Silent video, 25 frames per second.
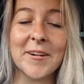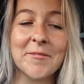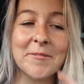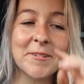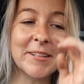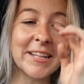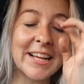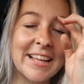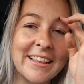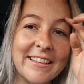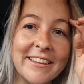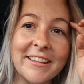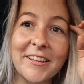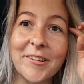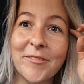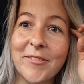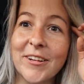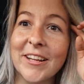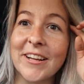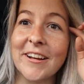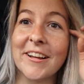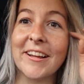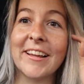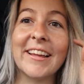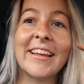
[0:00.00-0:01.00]
I will end this
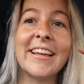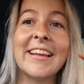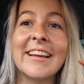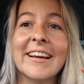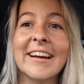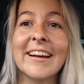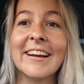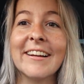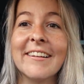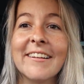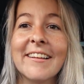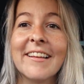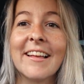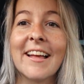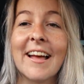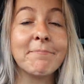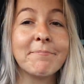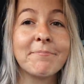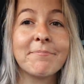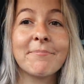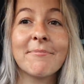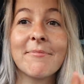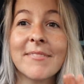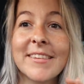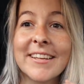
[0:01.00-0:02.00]
video here.
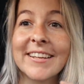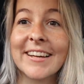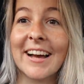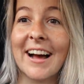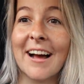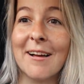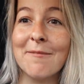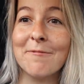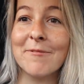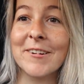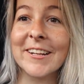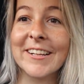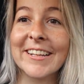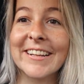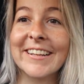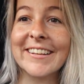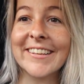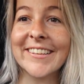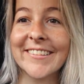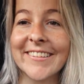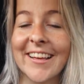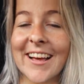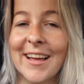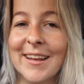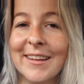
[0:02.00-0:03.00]
I'm really
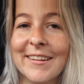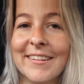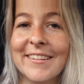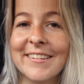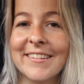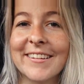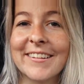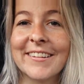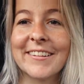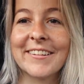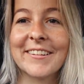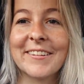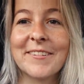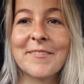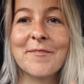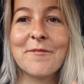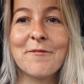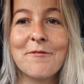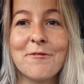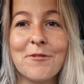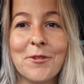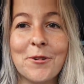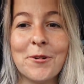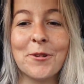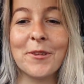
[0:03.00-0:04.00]
excited
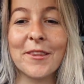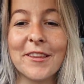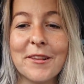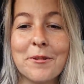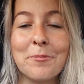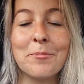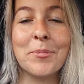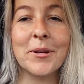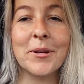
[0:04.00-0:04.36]
for this